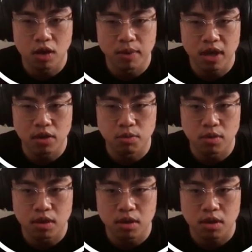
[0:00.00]
man. You mean. Does
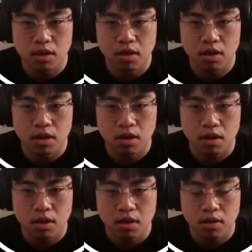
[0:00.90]
that justify his
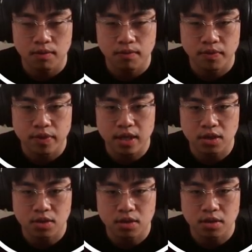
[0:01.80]
actions?
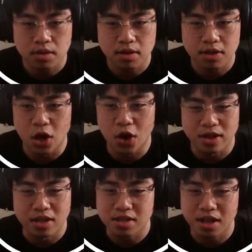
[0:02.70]
That's no, it
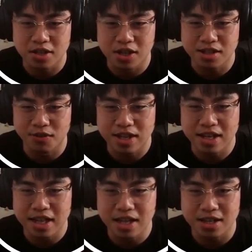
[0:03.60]
does not justify his
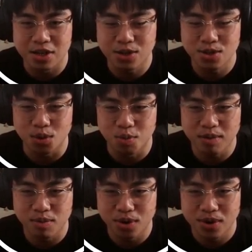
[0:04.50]
actions. Are you stupid,
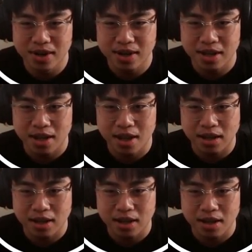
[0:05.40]
bro? Well, you just
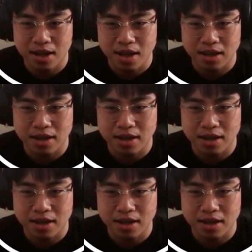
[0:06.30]
said you just said